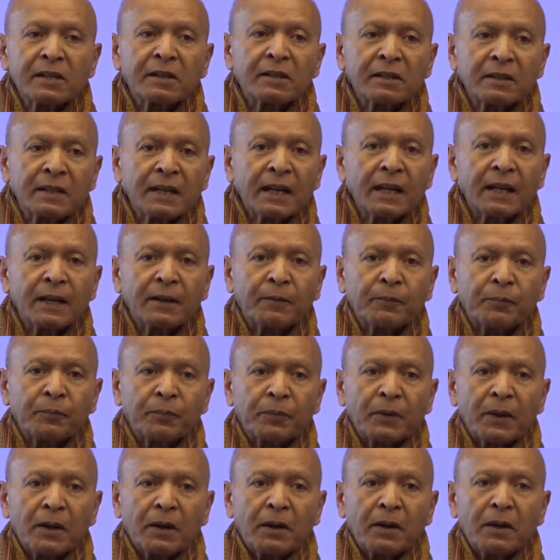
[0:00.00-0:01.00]
today
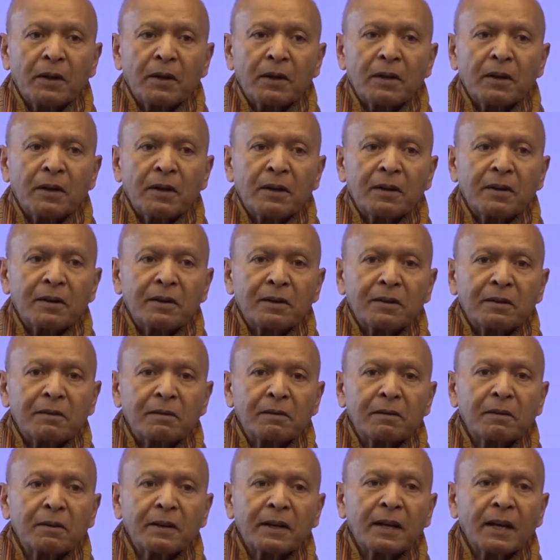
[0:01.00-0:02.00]
to
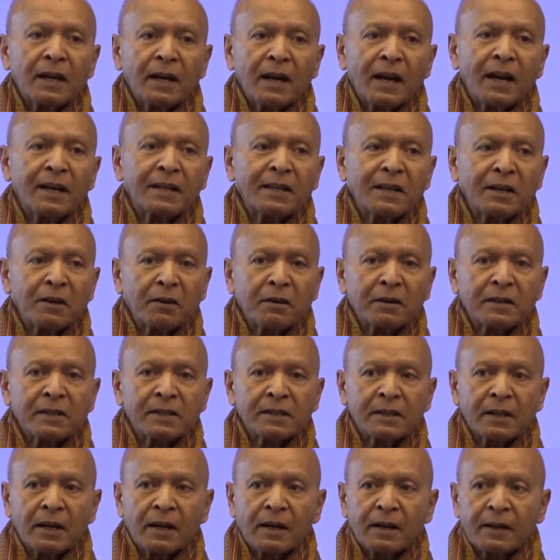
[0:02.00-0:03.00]
look at the North
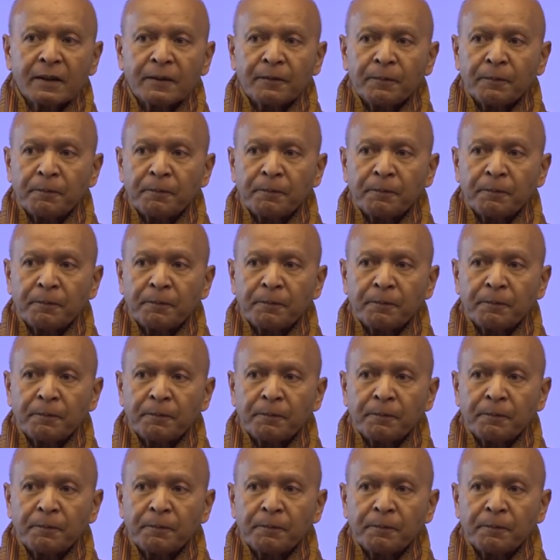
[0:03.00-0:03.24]
Star.